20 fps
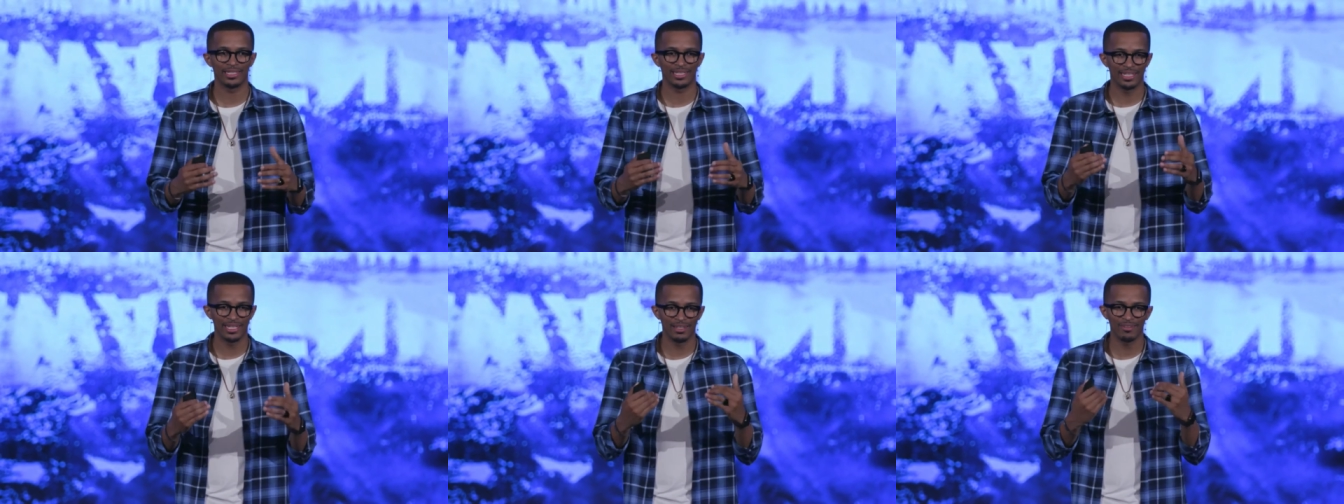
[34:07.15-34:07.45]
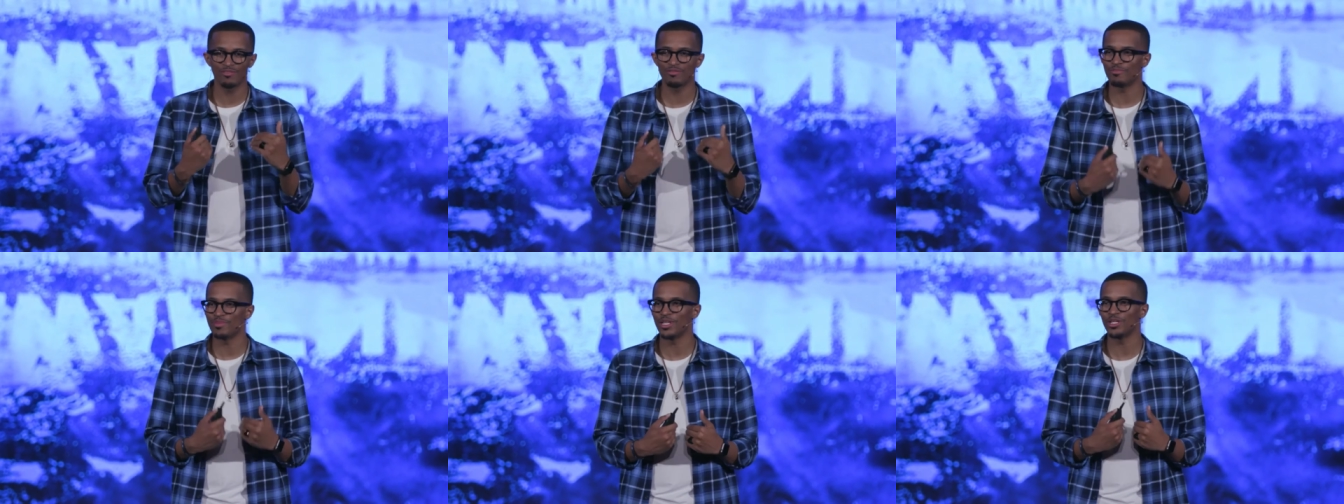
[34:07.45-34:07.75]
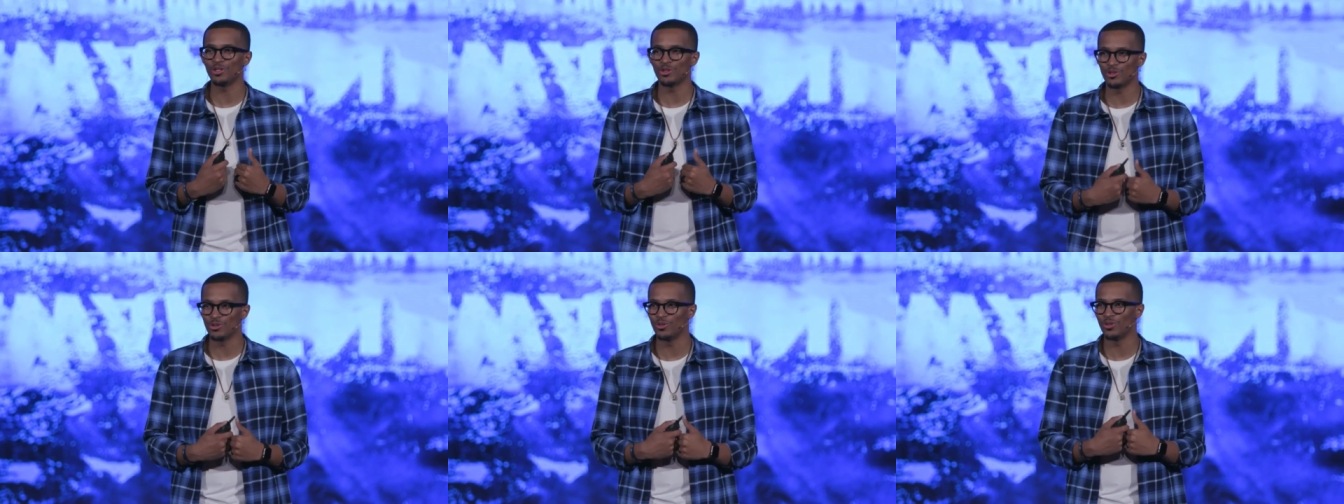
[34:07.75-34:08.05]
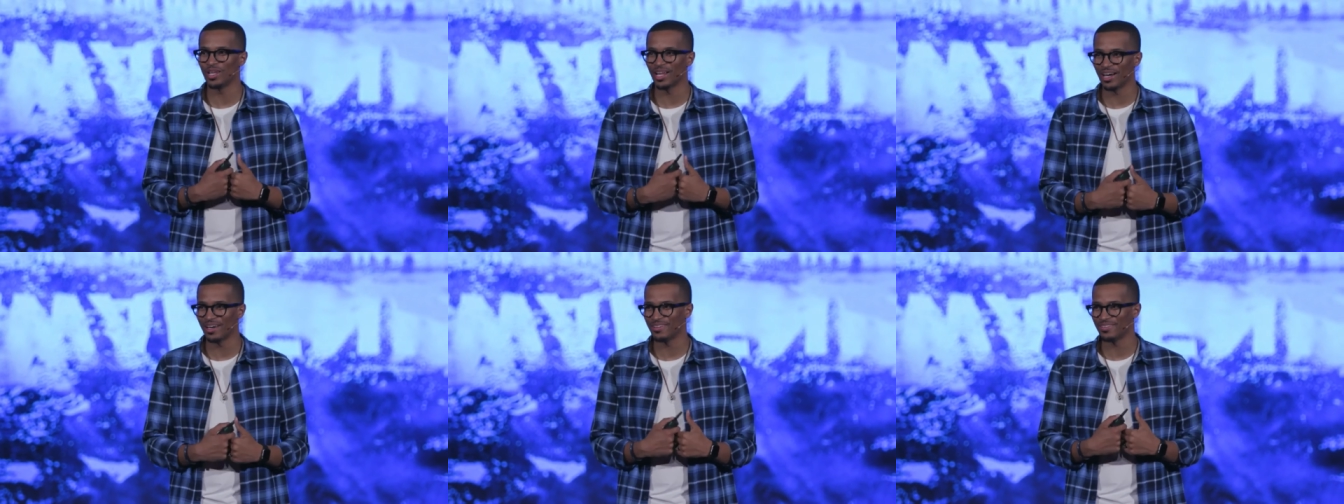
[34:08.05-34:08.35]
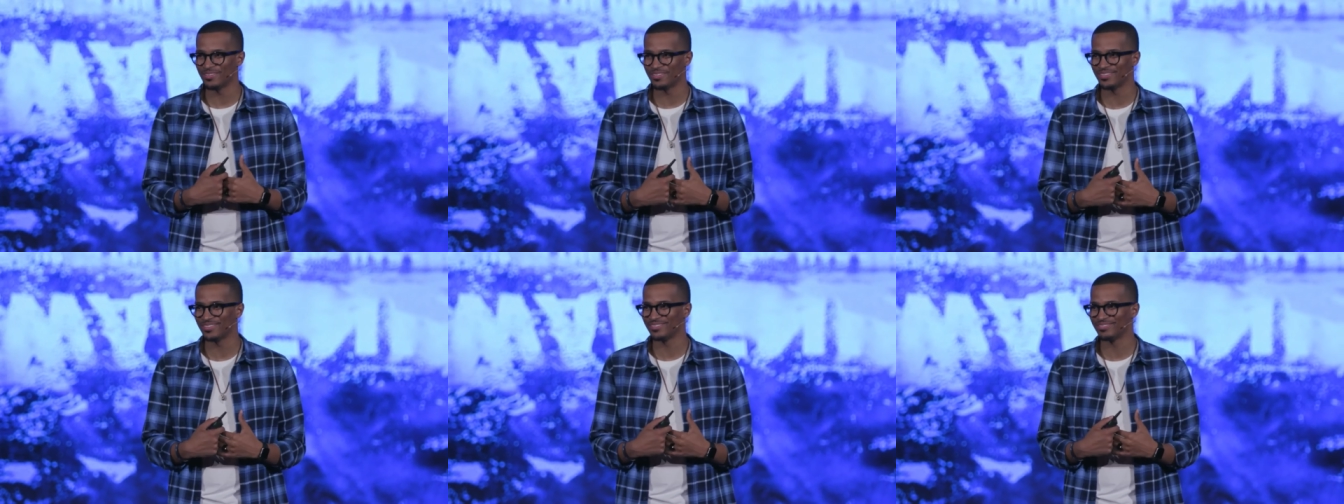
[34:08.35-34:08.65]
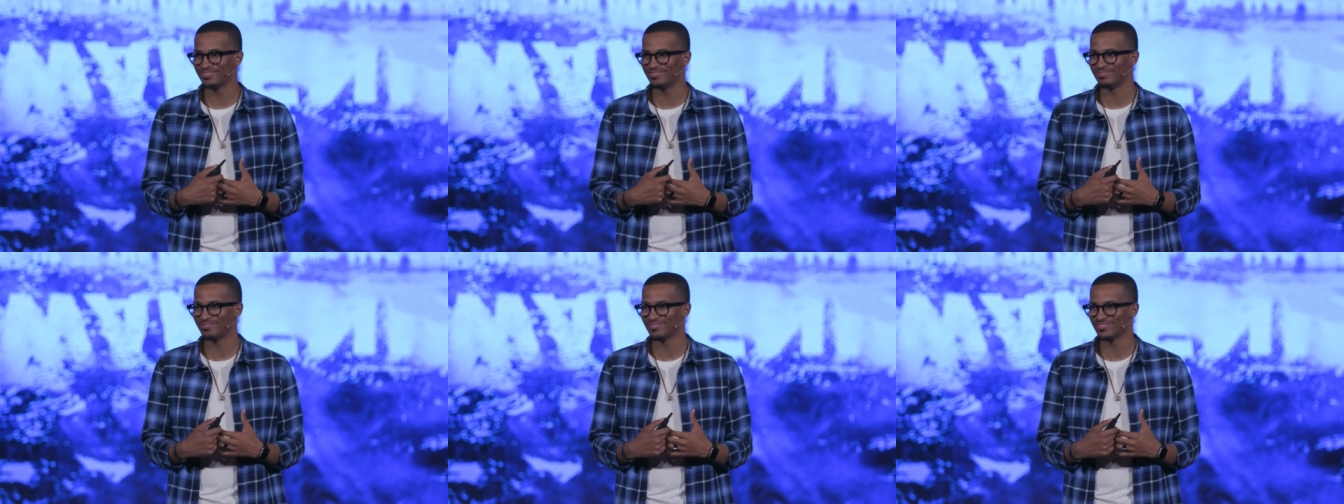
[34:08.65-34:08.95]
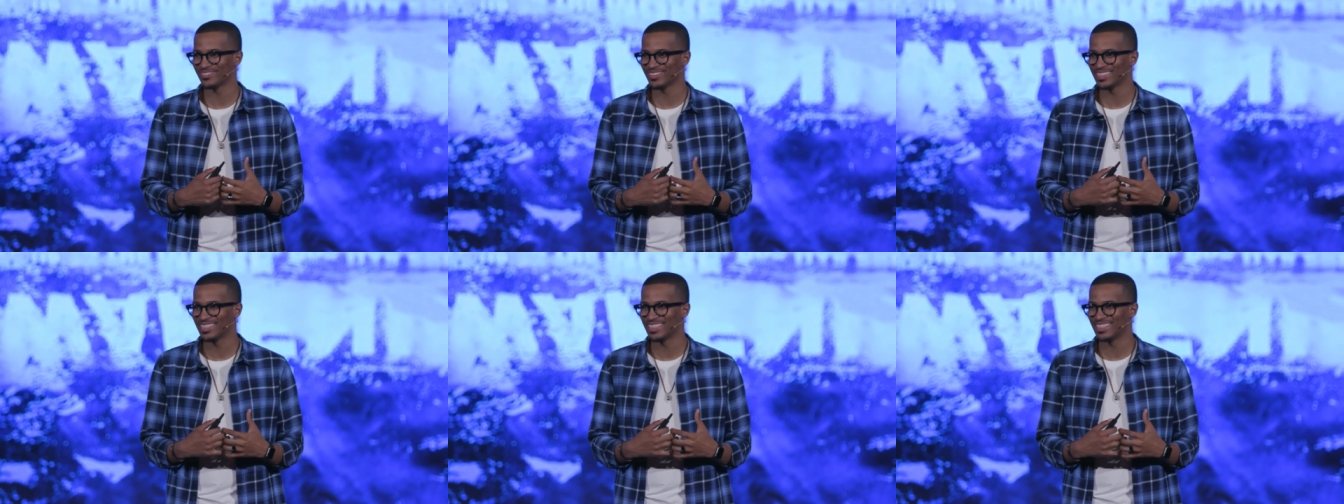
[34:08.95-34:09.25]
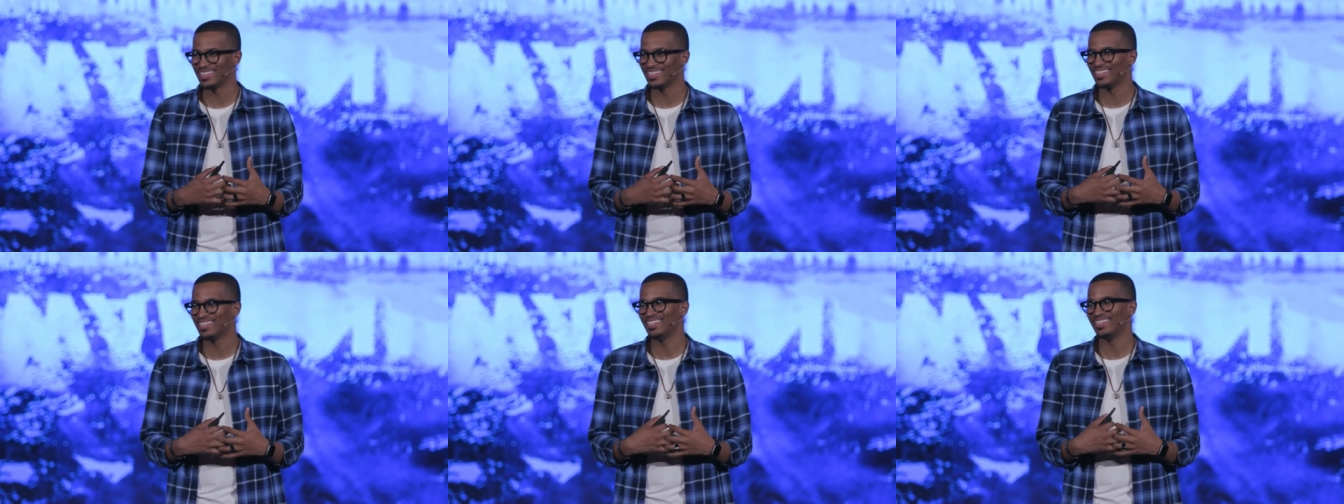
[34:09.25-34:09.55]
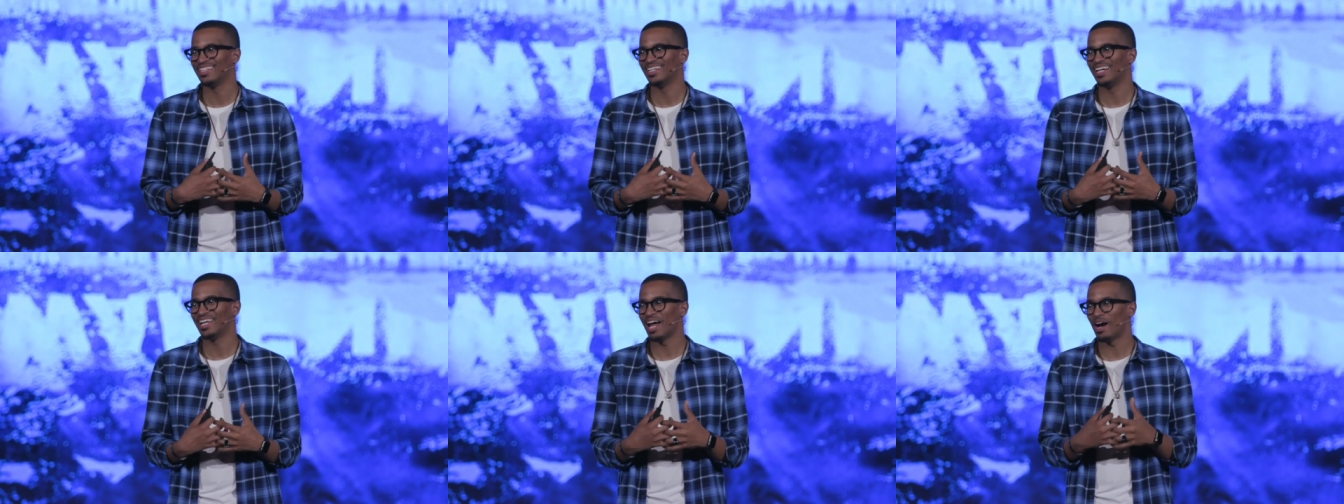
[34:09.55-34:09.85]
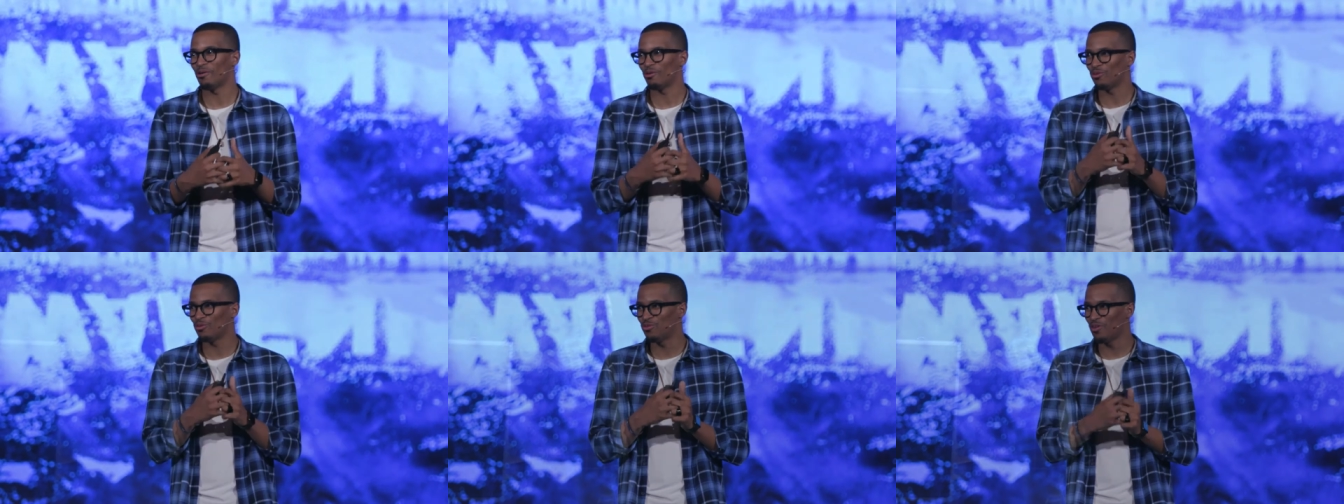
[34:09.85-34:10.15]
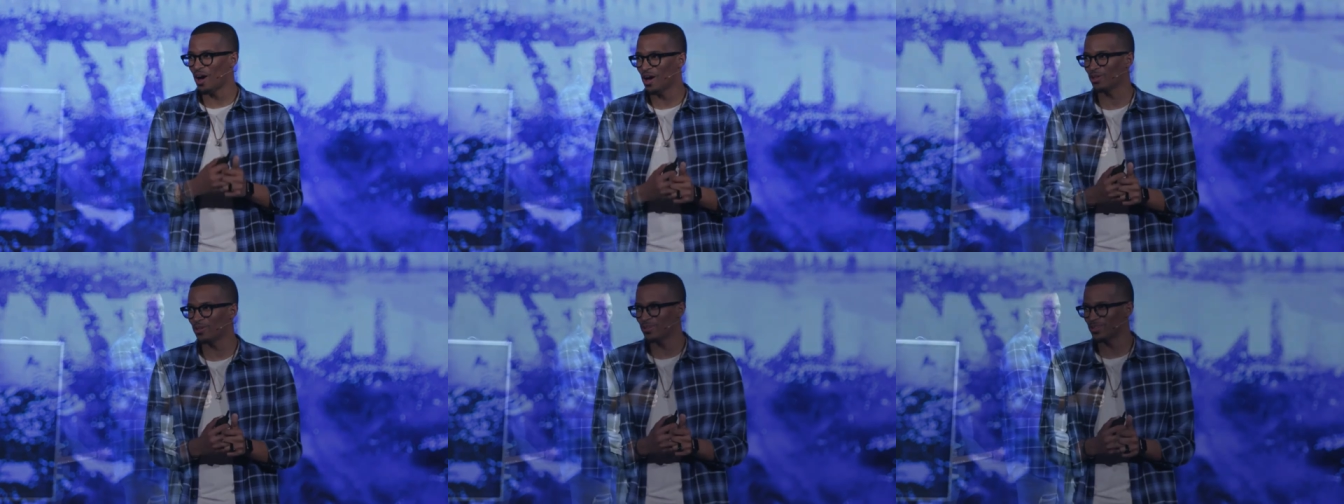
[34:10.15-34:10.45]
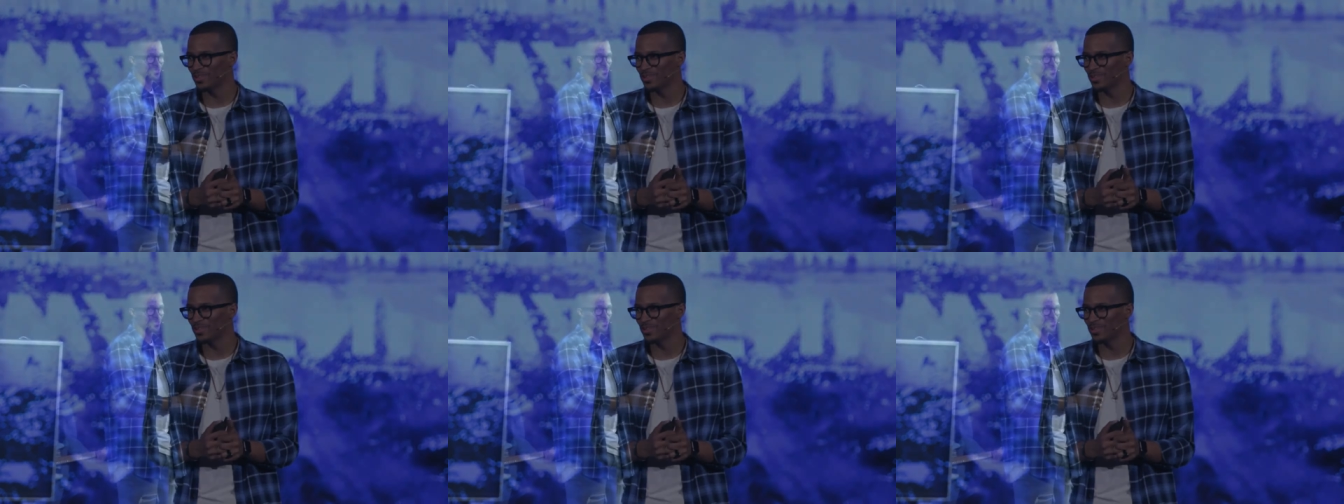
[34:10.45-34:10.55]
Give me new life. And I will follow